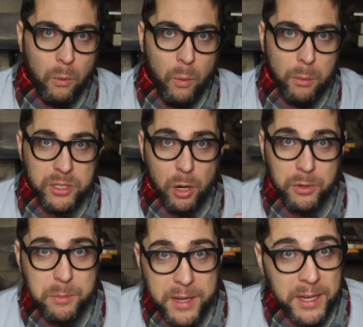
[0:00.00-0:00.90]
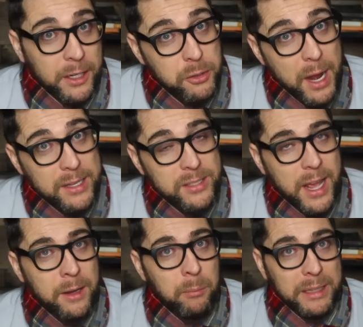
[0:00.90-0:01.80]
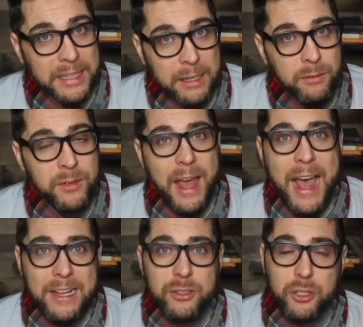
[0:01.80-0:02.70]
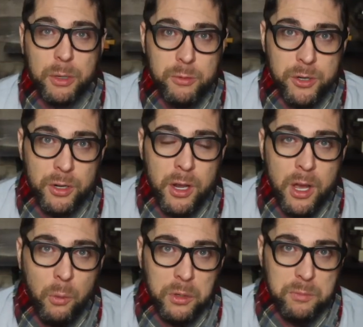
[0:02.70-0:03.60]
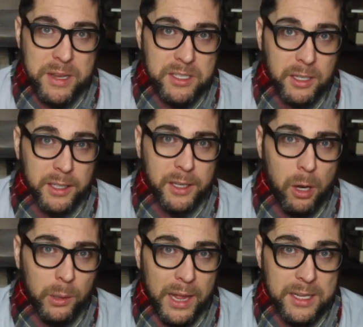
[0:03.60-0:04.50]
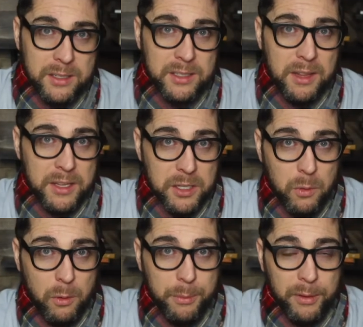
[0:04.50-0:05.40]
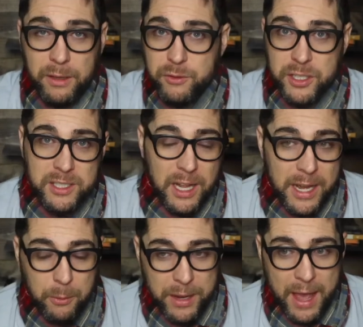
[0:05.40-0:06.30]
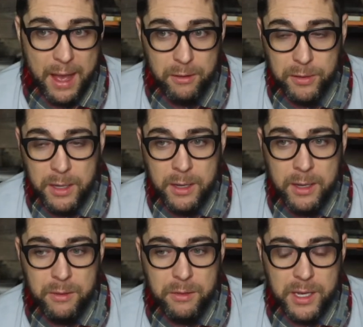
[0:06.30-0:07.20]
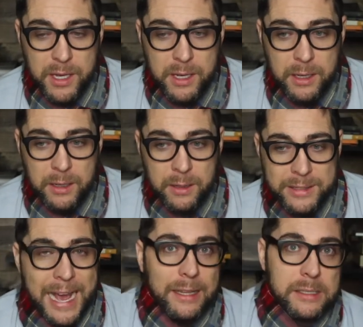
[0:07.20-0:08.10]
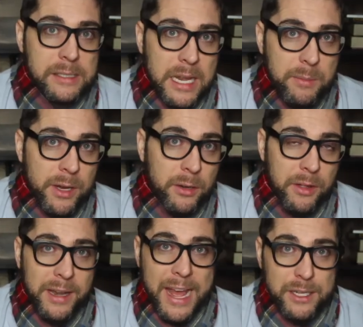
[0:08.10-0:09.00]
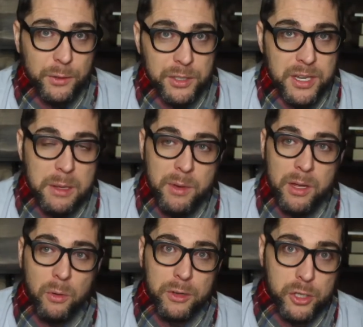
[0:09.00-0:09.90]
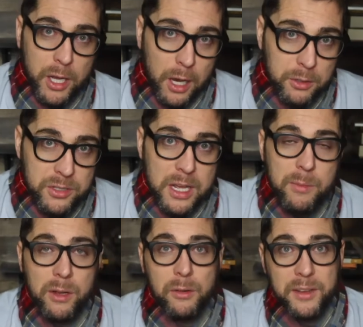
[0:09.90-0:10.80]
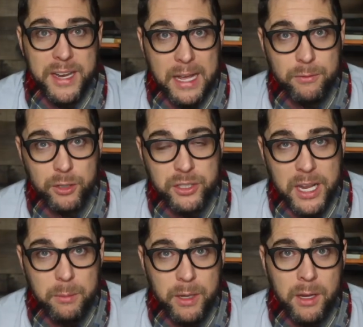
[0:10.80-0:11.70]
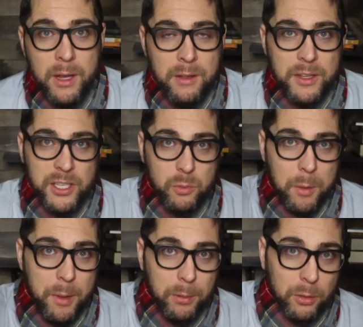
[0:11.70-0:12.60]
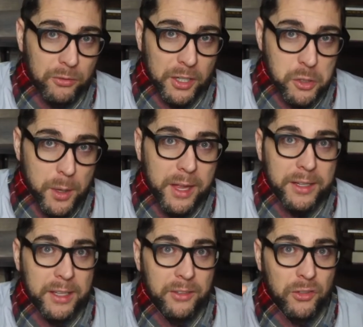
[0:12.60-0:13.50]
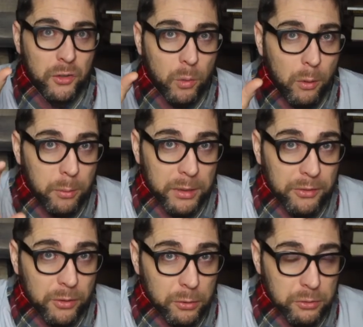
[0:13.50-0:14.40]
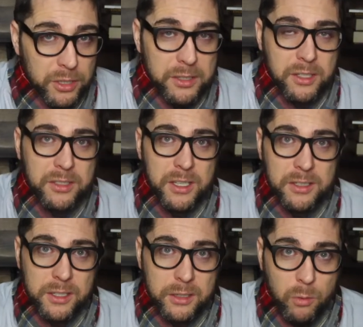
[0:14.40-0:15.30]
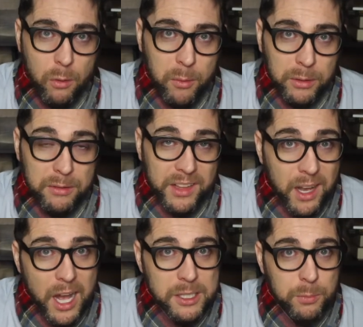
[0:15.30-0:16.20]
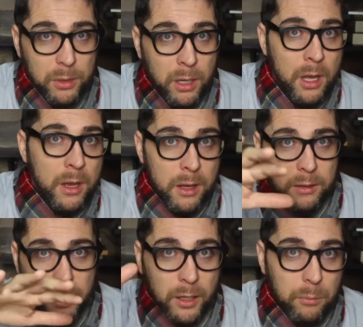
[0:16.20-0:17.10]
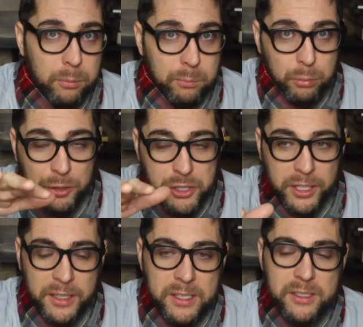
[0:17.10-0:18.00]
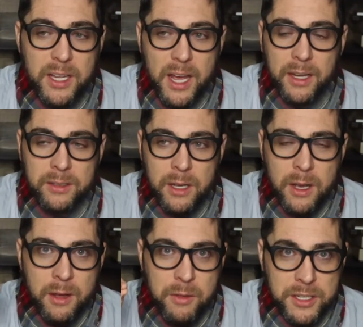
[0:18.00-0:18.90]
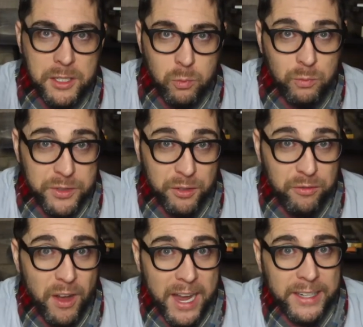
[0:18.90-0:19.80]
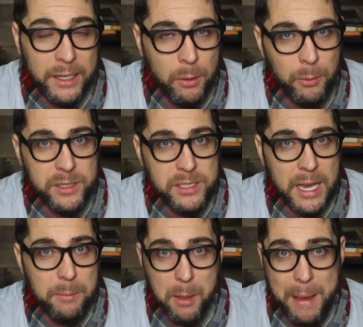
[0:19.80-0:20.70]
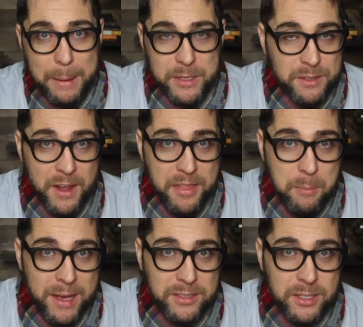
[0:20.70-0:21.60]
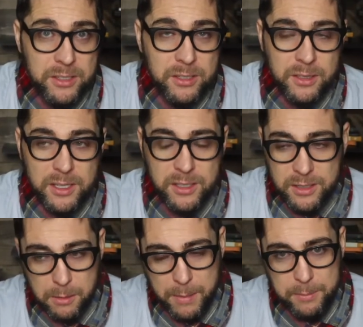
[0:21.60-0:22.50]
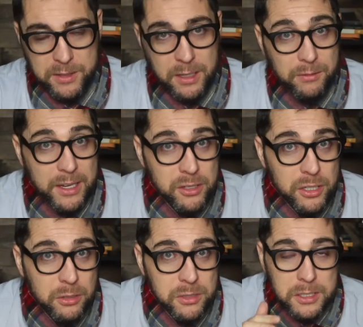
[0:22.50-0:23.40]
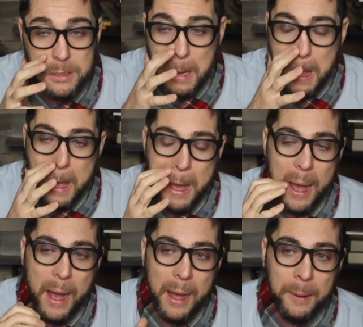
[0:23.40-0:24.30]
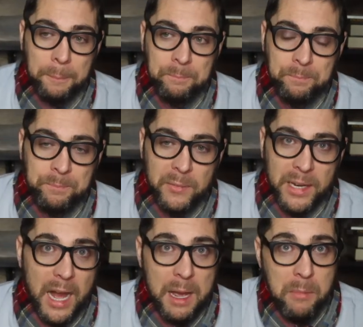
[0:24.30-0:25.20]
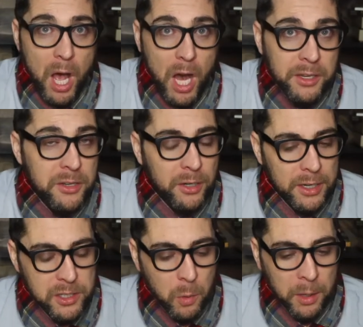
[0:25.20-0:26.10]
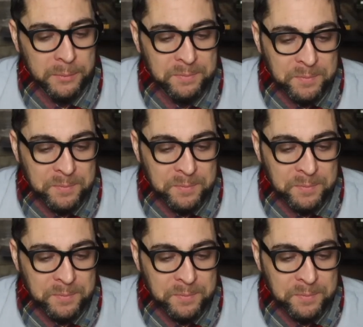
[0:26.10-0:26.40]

what was already being addressed and believed as scripture was basically coalesced to say, this is what we believe. Just like we have the Dallas statement or the Nashville statement or the Chicago statement or the Danvers statement. This is what biblical sexuality is. This is what we believe social justice is. This is what we believe the gospel, you know, bridging these things. This is defining what we say, the Baptist faith and message that the Southern Baptist Convention uses, that I'm under, as it were.